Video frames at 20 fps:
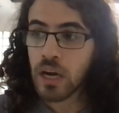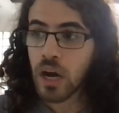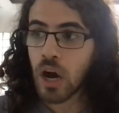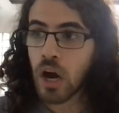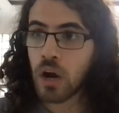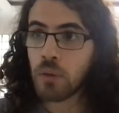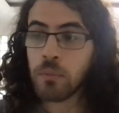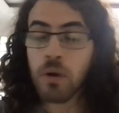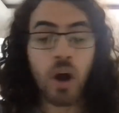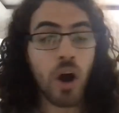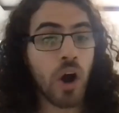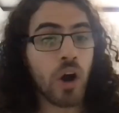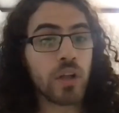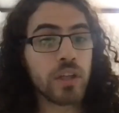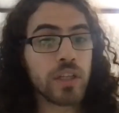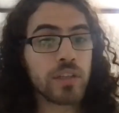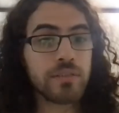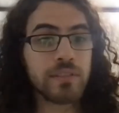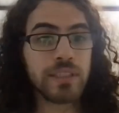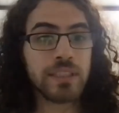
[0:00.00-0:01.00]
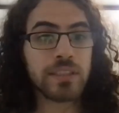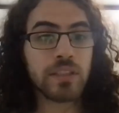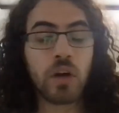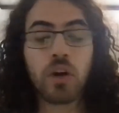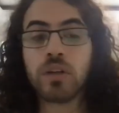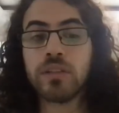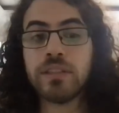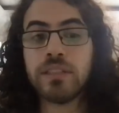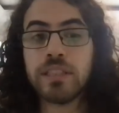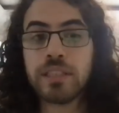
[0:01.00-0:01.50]
All of these
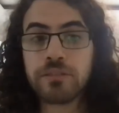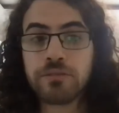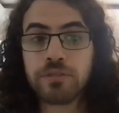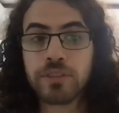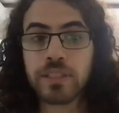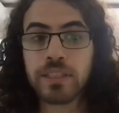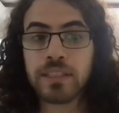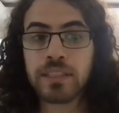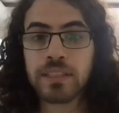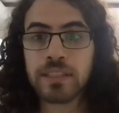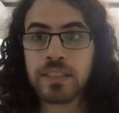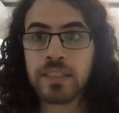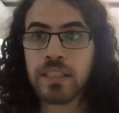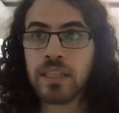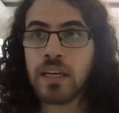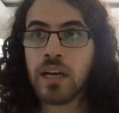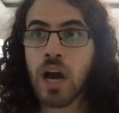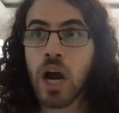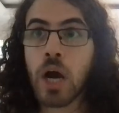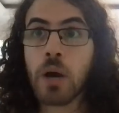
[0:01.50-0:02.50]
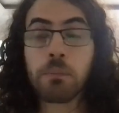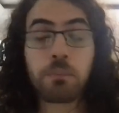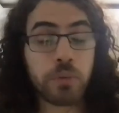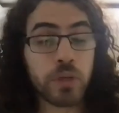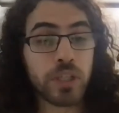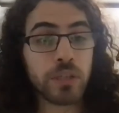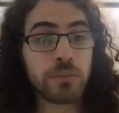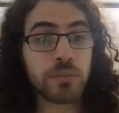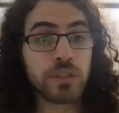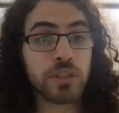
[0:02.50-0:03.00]
are different
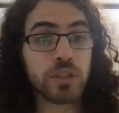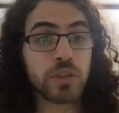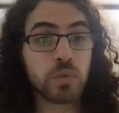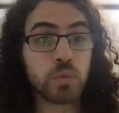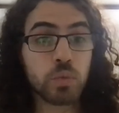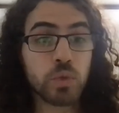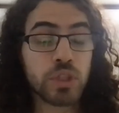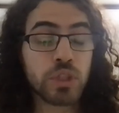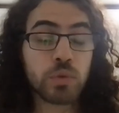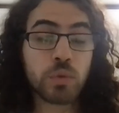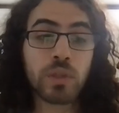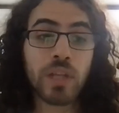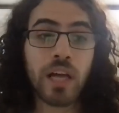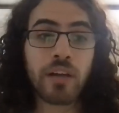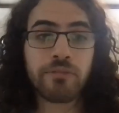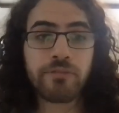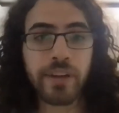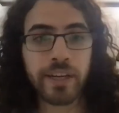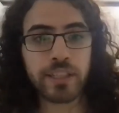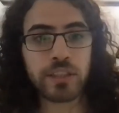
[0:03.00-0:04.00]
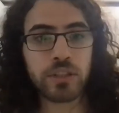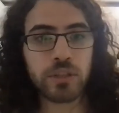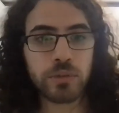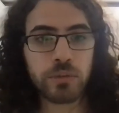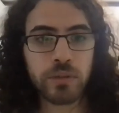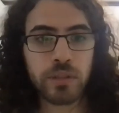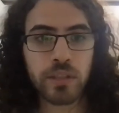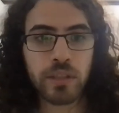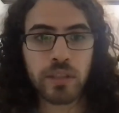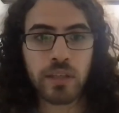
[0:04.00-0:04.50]
parameters which will affect you,
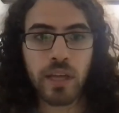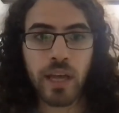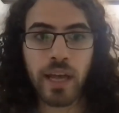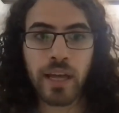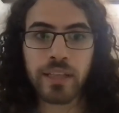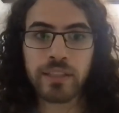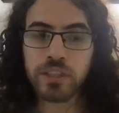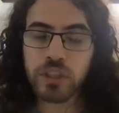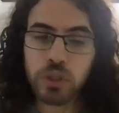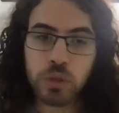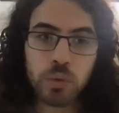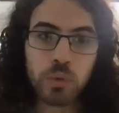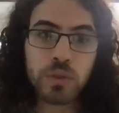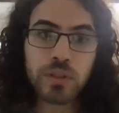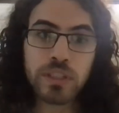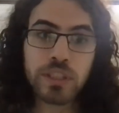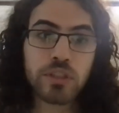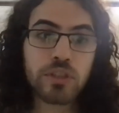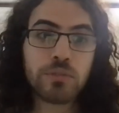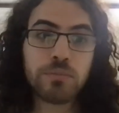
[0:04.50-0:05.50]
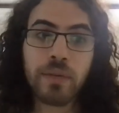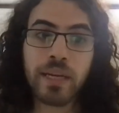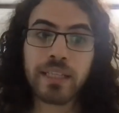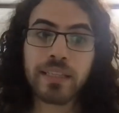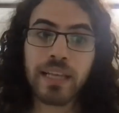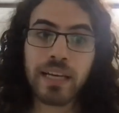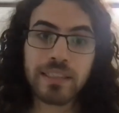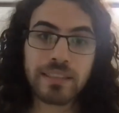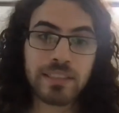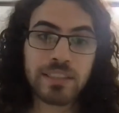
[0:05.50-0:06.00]
and you will need to make
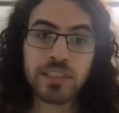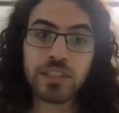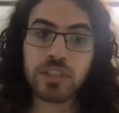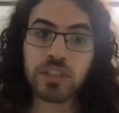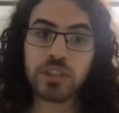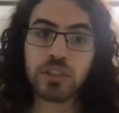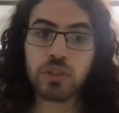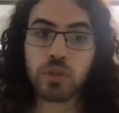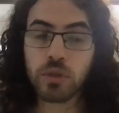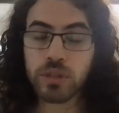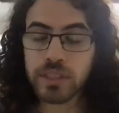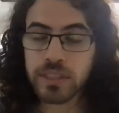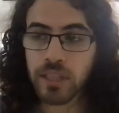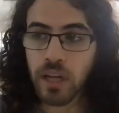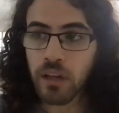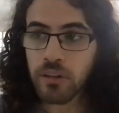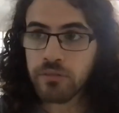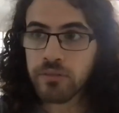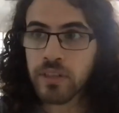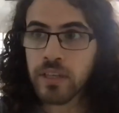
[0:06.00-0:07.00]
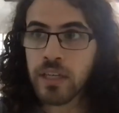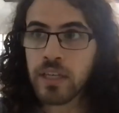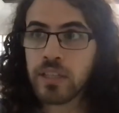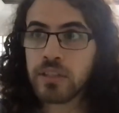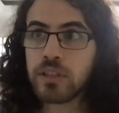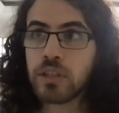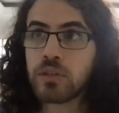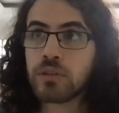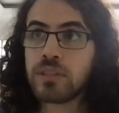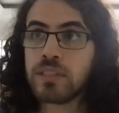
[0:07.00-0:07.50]
that decision yourself.
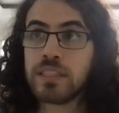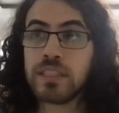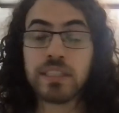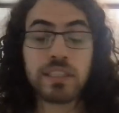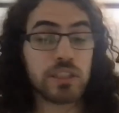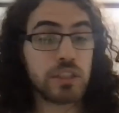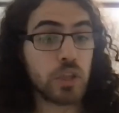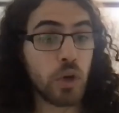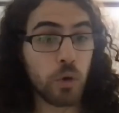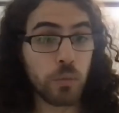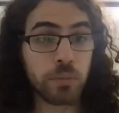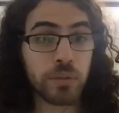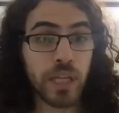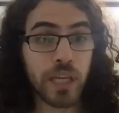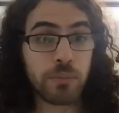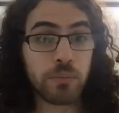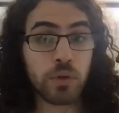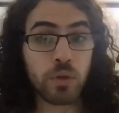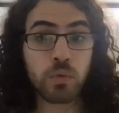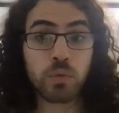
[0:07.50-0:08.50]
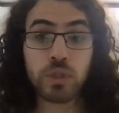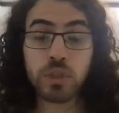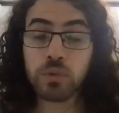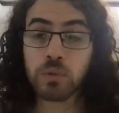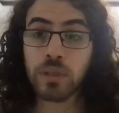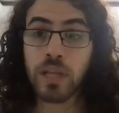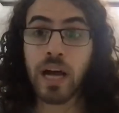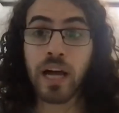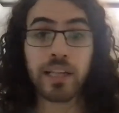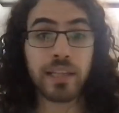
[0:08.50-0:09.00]
There is no playbook which
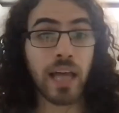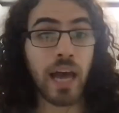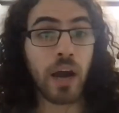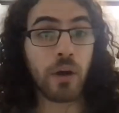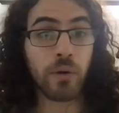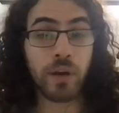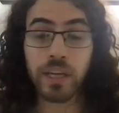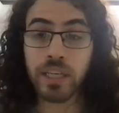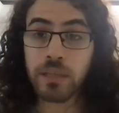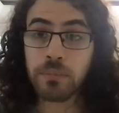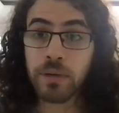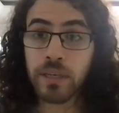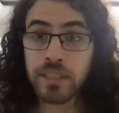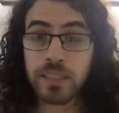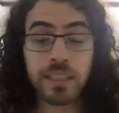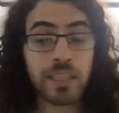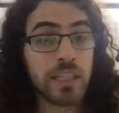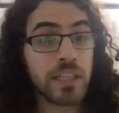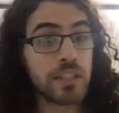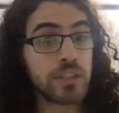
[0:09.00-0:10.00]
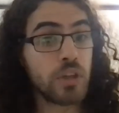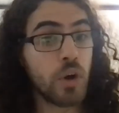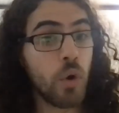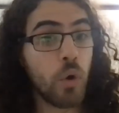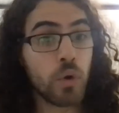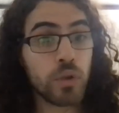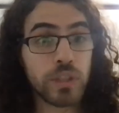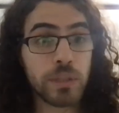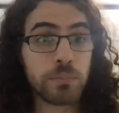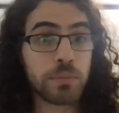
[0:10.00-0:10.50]
will allow anybody. The
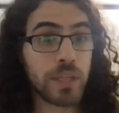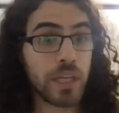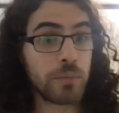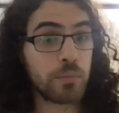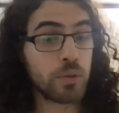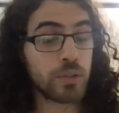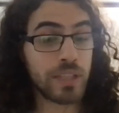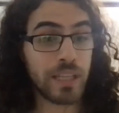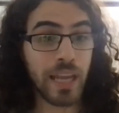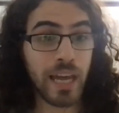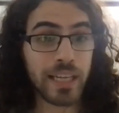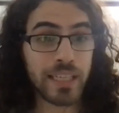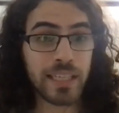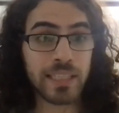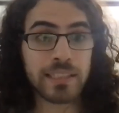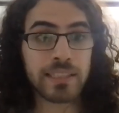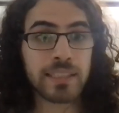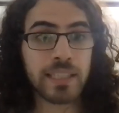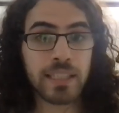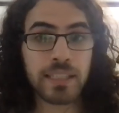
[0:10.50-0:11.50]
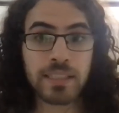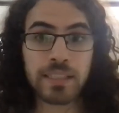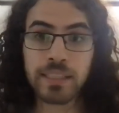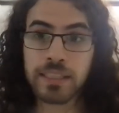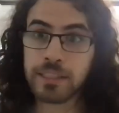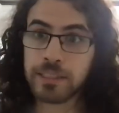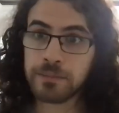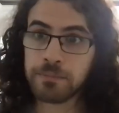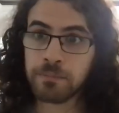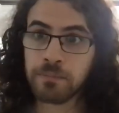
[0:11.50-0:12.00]
only playbook that I can say
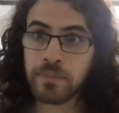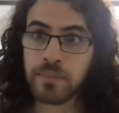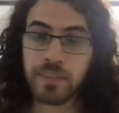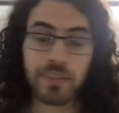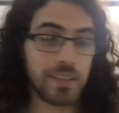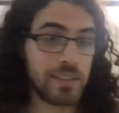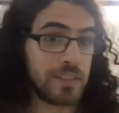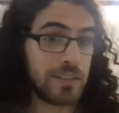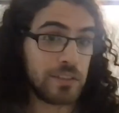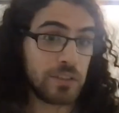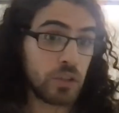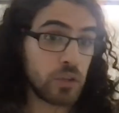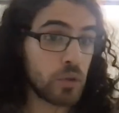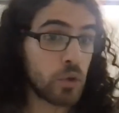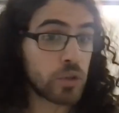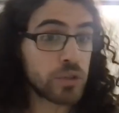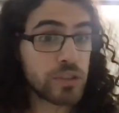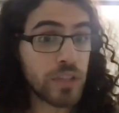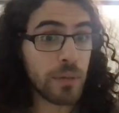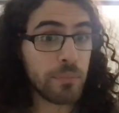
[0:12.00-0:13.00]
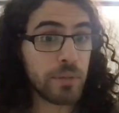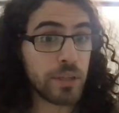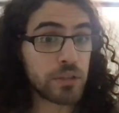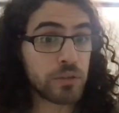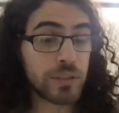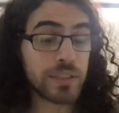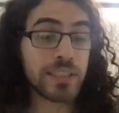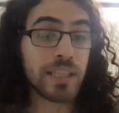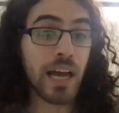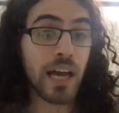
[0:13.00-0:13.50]
is the North
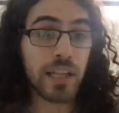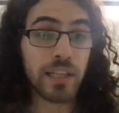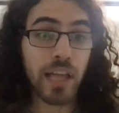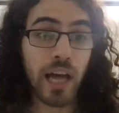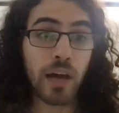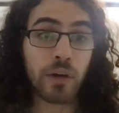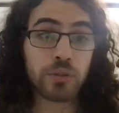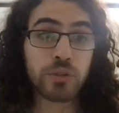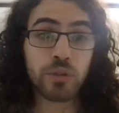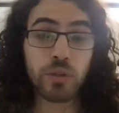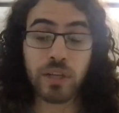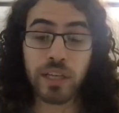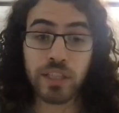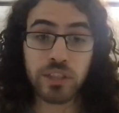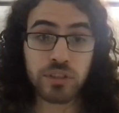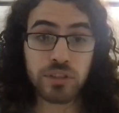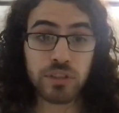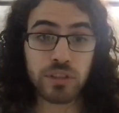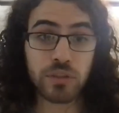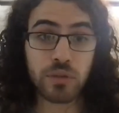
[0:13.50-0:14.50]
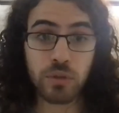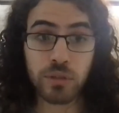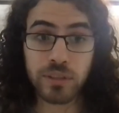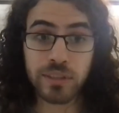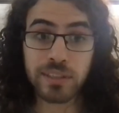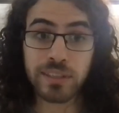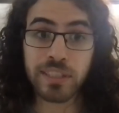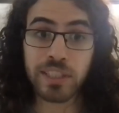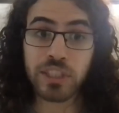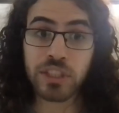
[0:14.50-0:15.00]
metrics allows your engineering
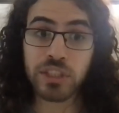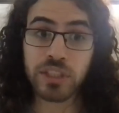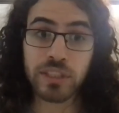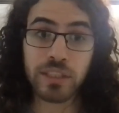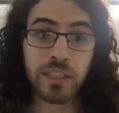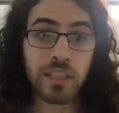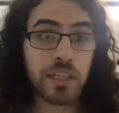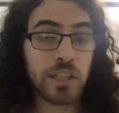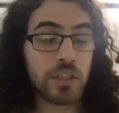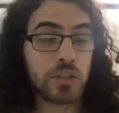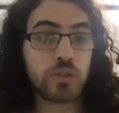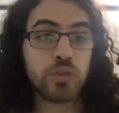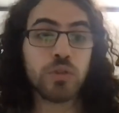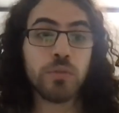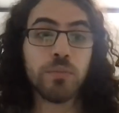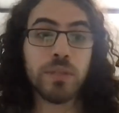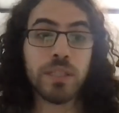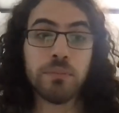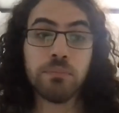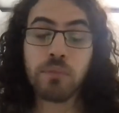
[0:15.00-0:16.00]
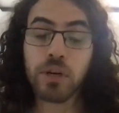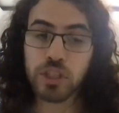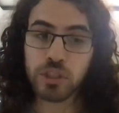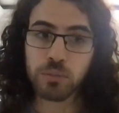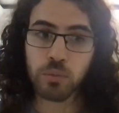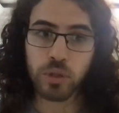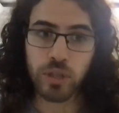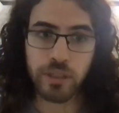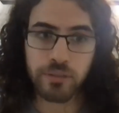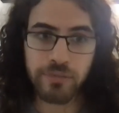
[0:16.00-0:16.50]
organization to be much
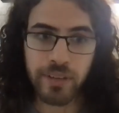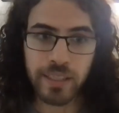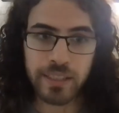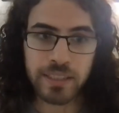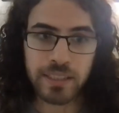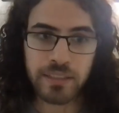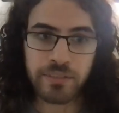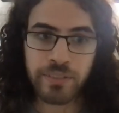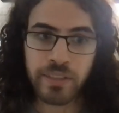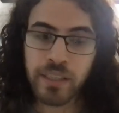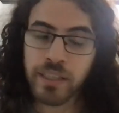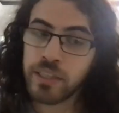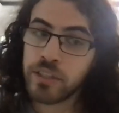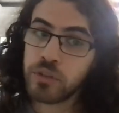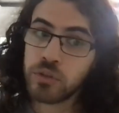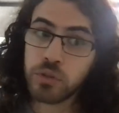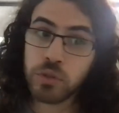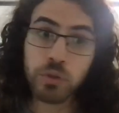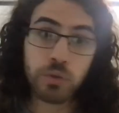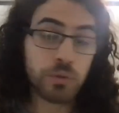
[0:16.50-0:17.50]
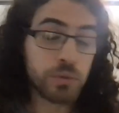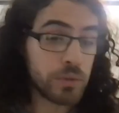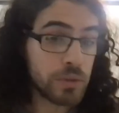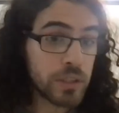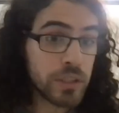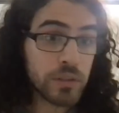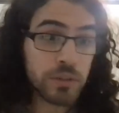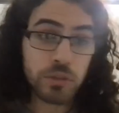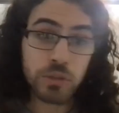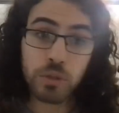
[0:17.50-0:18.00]
more effective. You
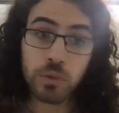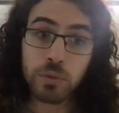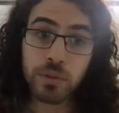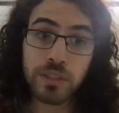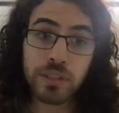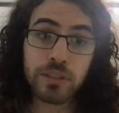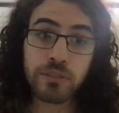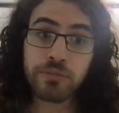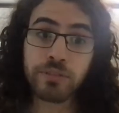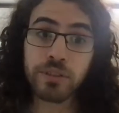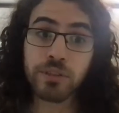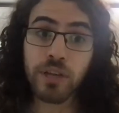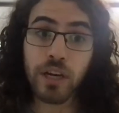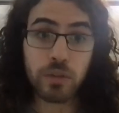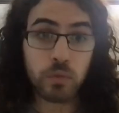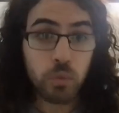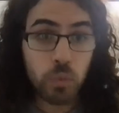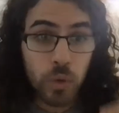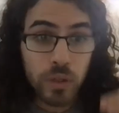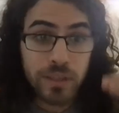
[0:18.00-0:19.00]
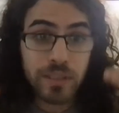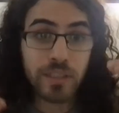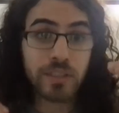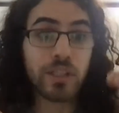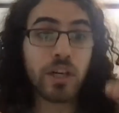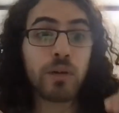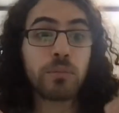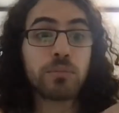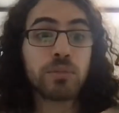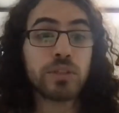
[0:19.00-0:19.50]
will need to figure out what the
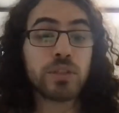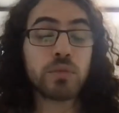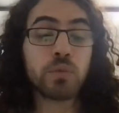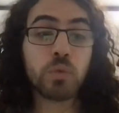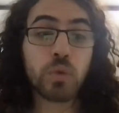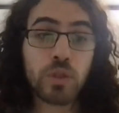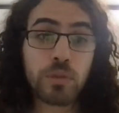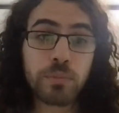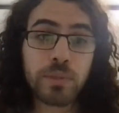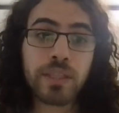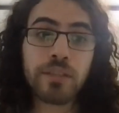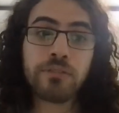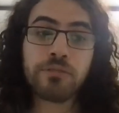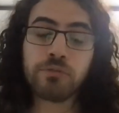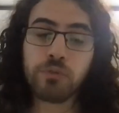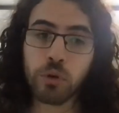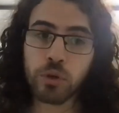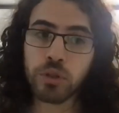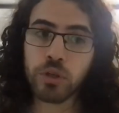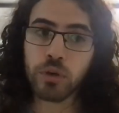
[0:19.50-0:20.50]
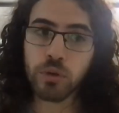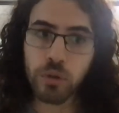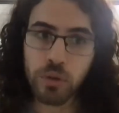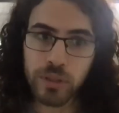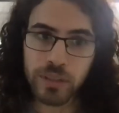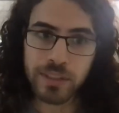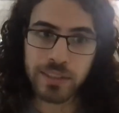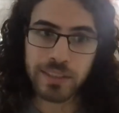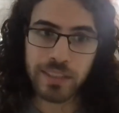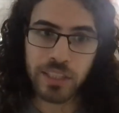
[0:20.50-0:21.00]
numbers will be for your
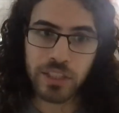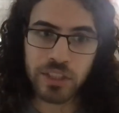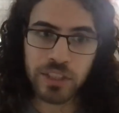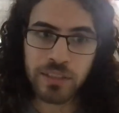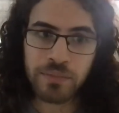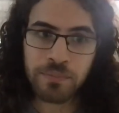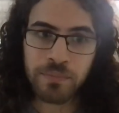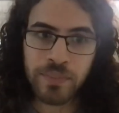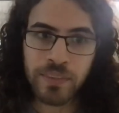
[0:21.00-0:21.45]
organization.